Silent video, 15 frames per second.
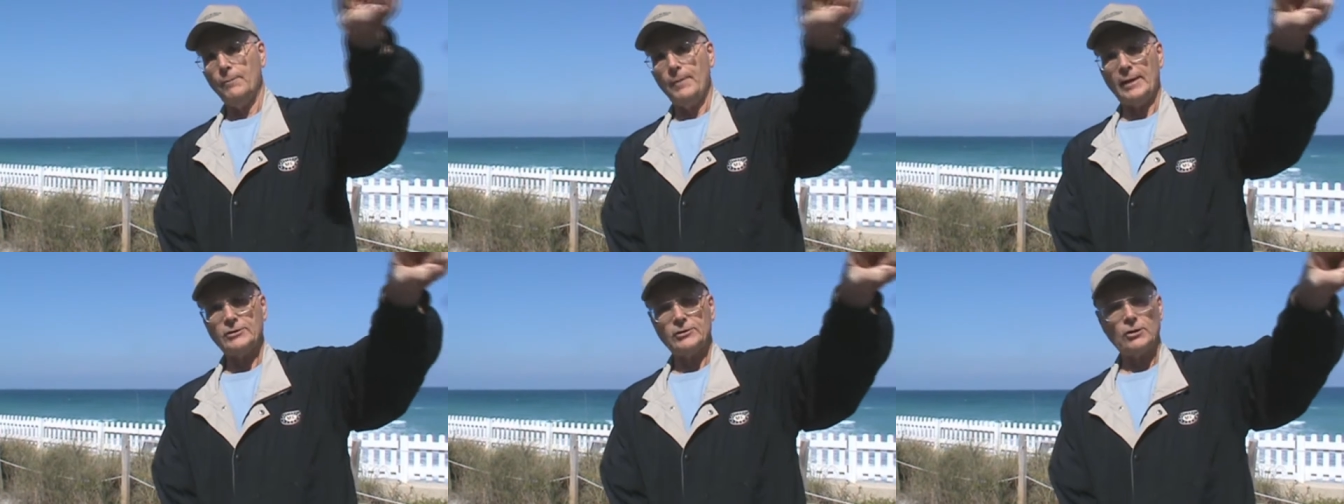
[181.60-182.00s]
of
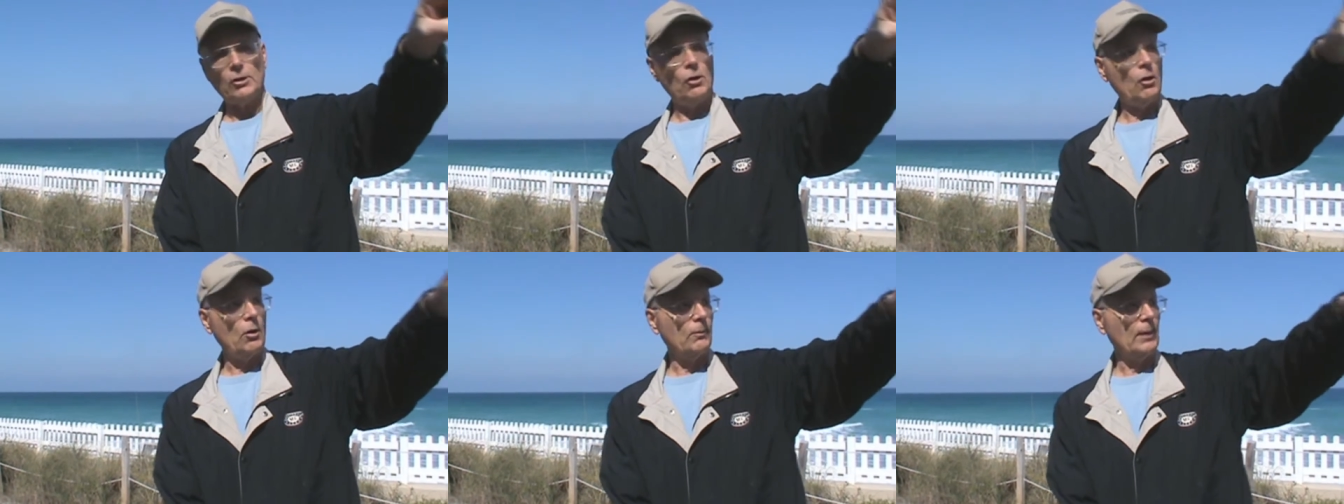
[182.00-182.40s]

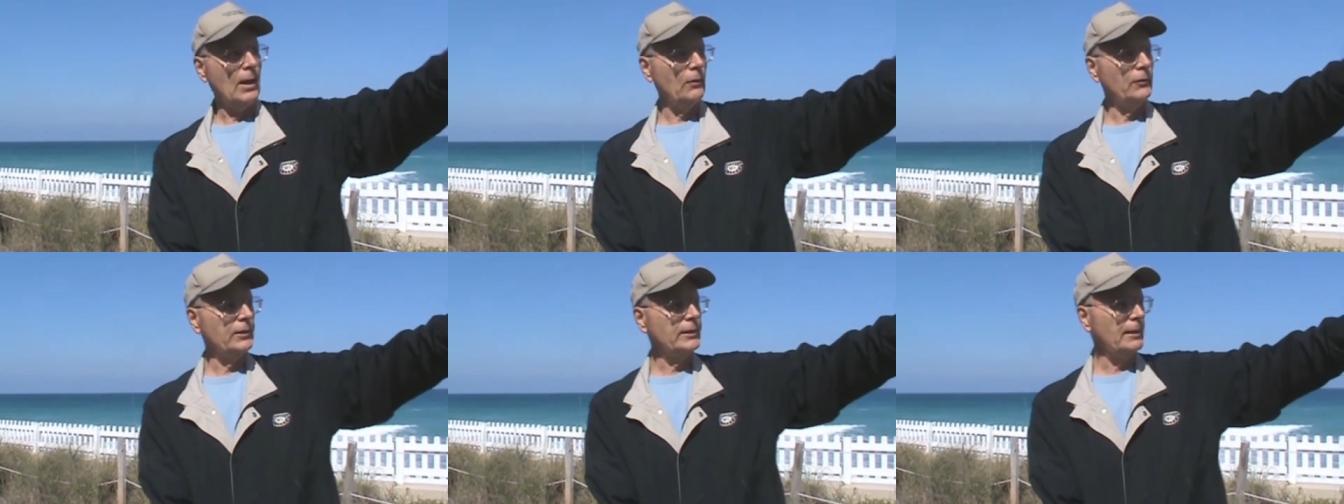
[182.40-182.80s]
Mexico,
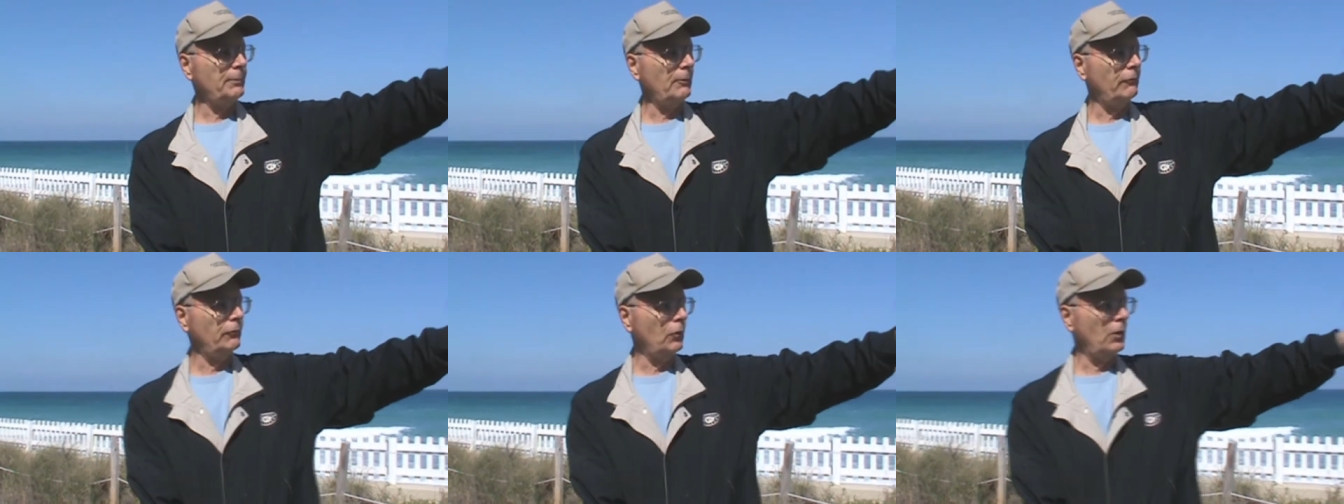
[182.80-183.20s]
around the tip
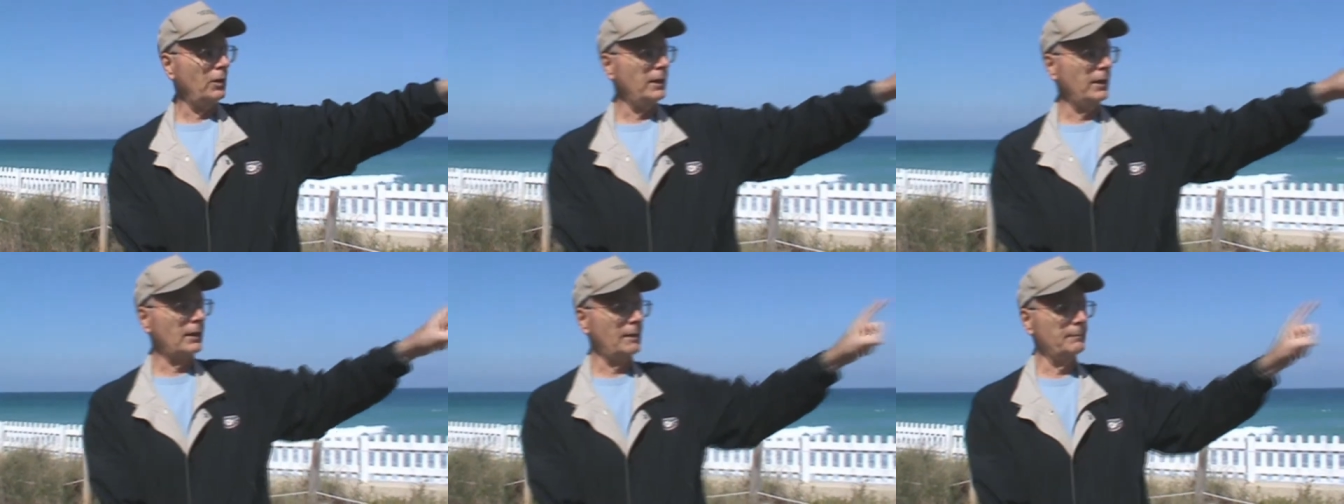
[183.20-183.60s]
of
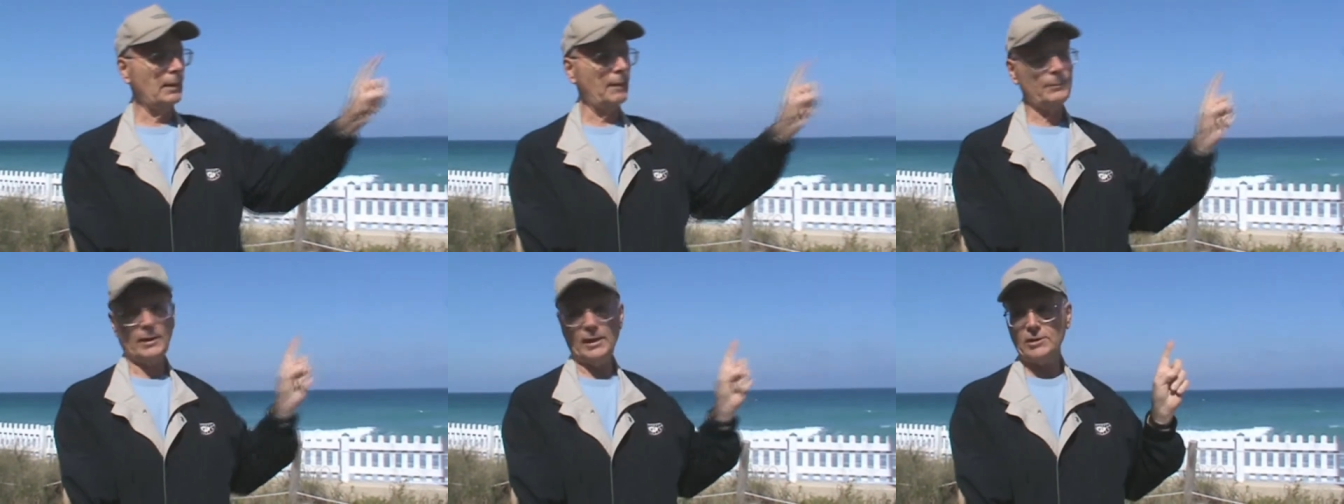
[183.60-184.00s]
Florida, and coming
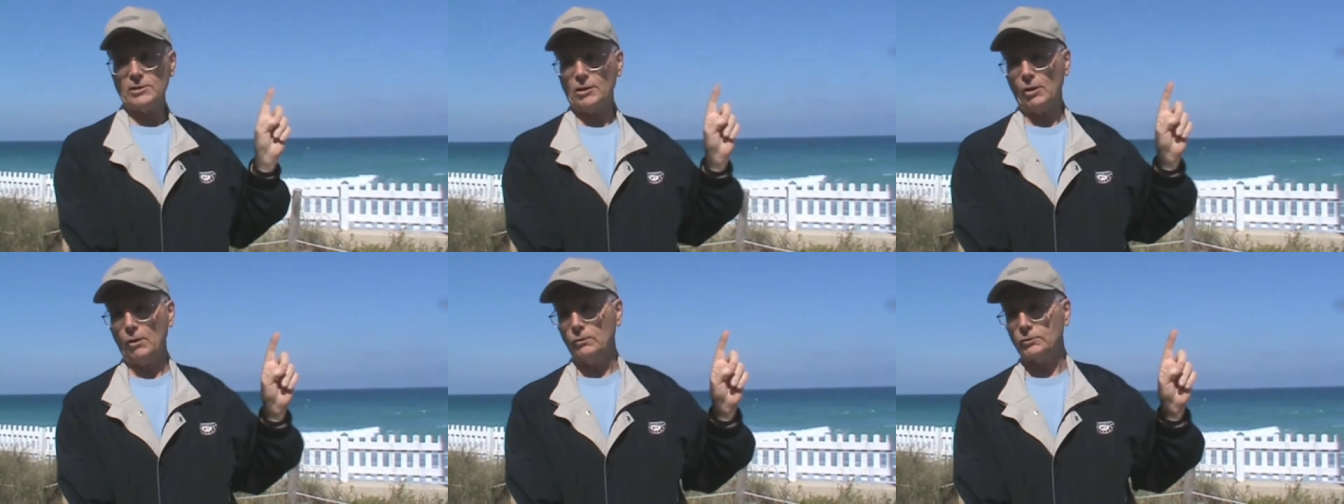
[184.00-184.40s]
up the East
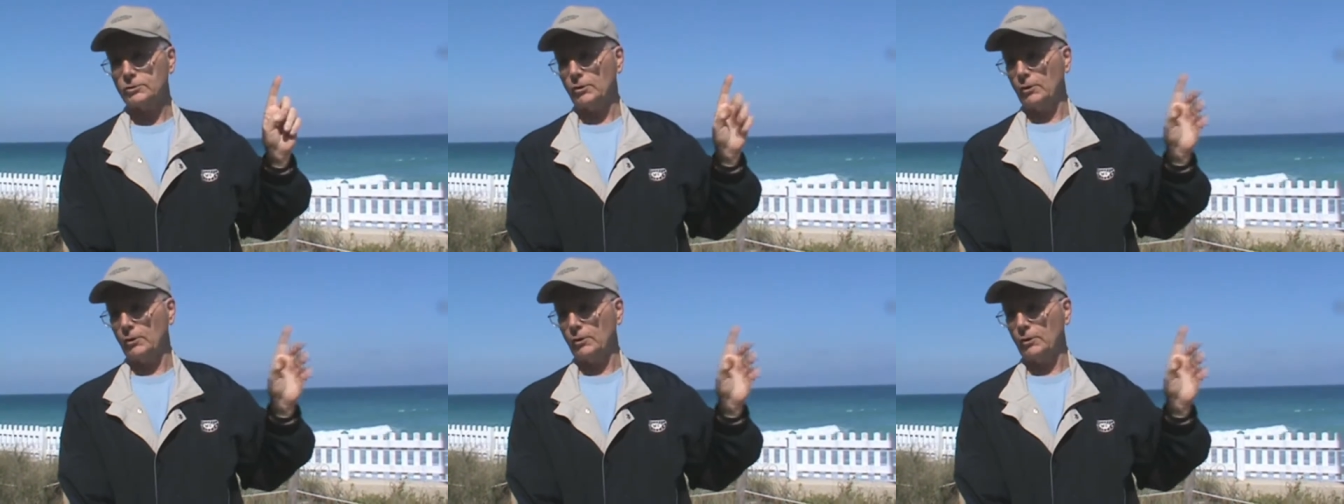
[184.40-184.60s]
Coast.